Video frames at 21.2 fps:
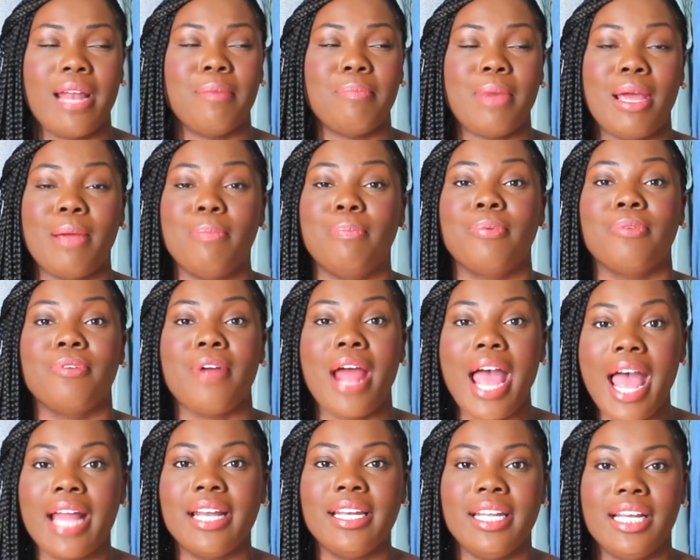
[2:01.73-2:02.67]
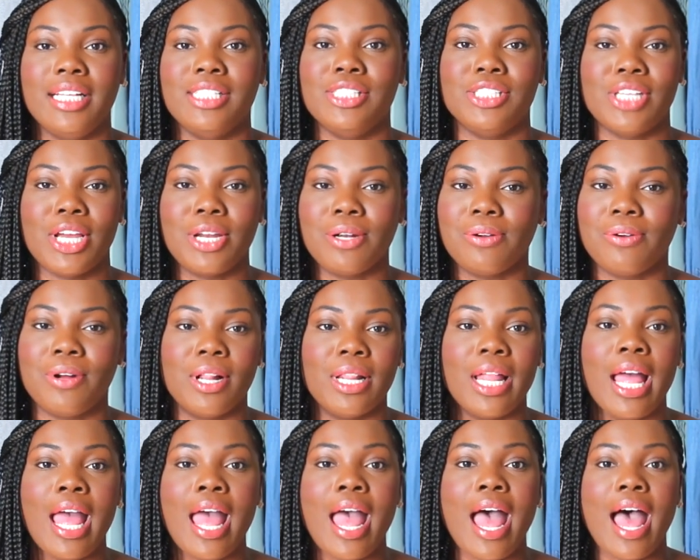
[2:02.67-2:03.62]
and my brand in
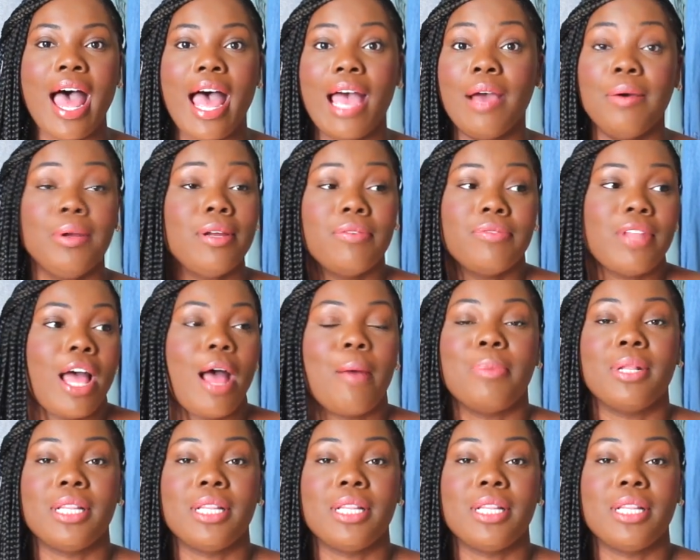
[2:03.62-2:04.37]
general, I would have not